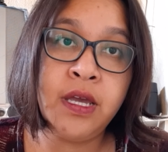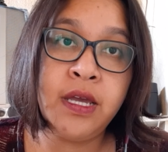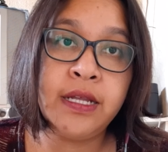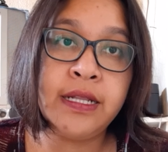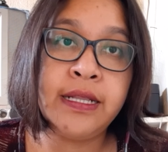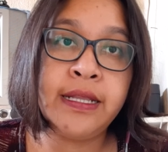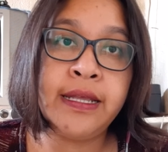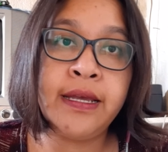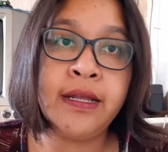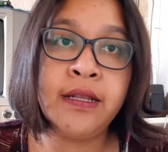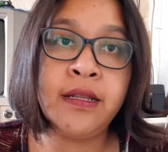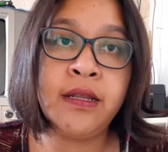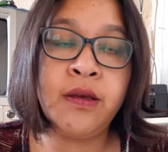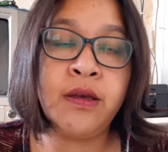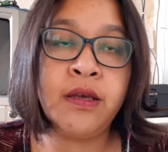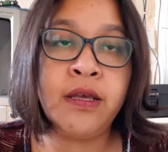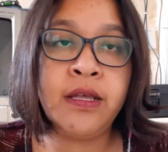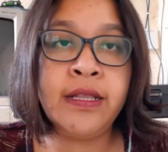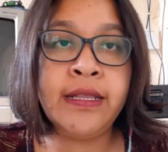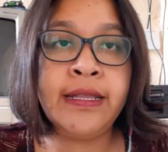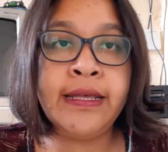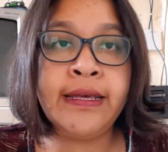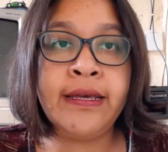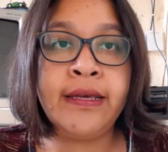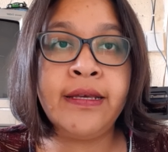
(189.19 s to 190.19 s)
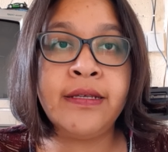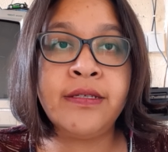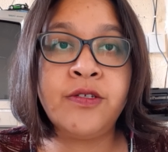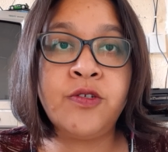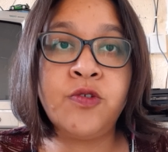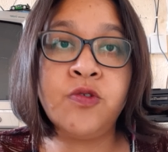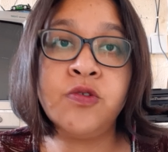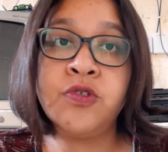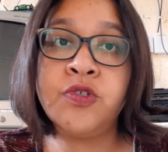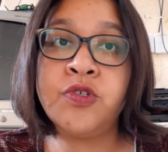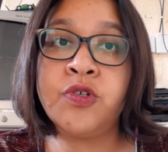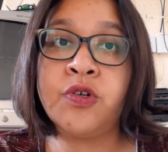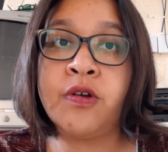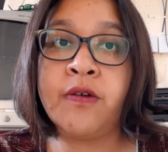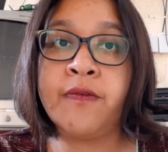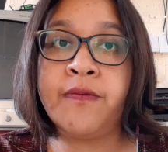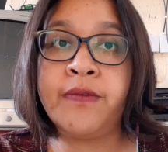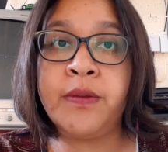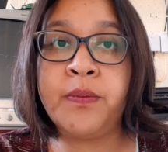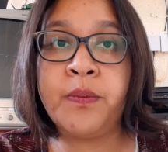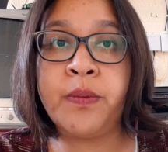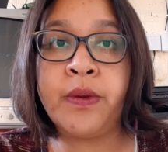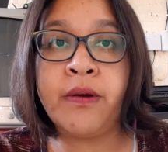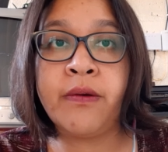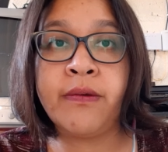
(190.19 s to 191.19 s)
Then the structure of
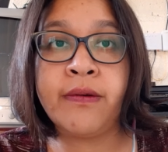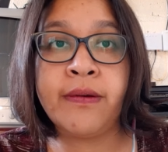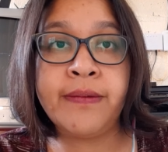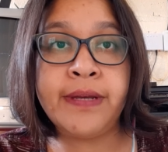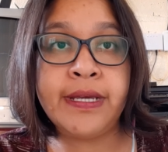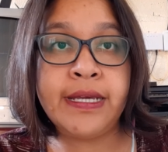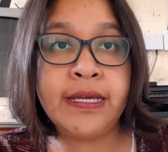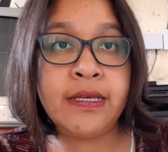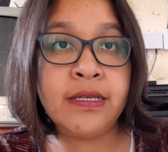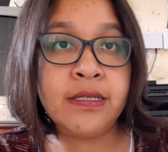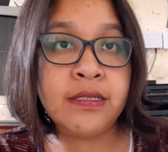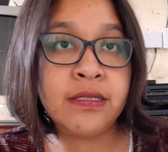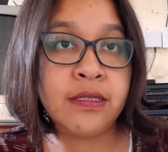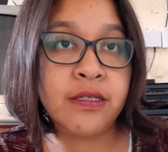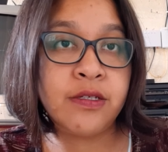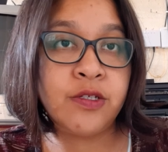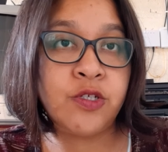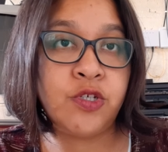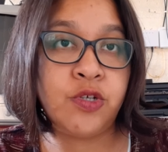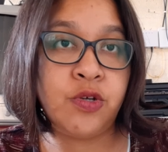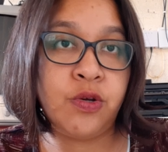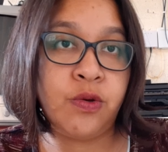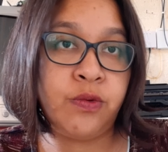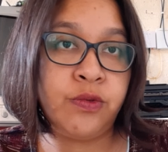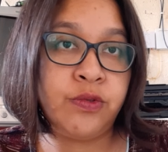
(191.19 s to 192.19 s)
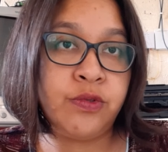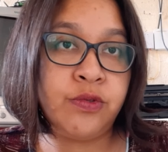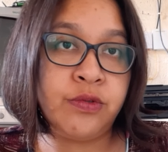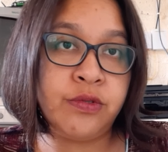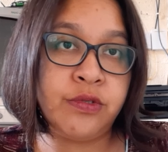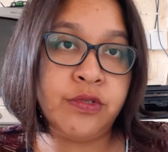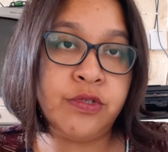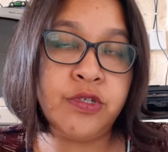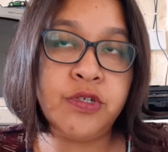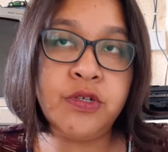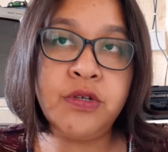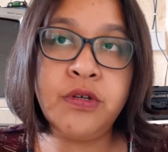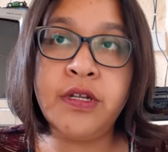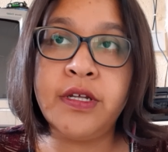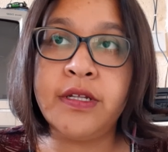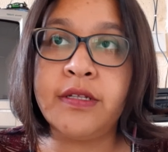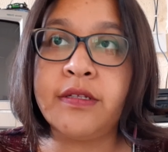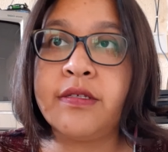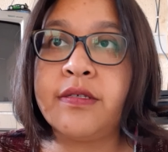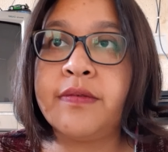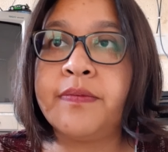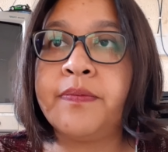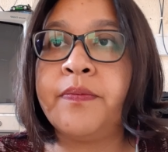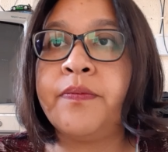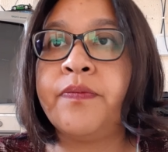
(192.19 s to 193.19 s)
the paragraph is shown to students.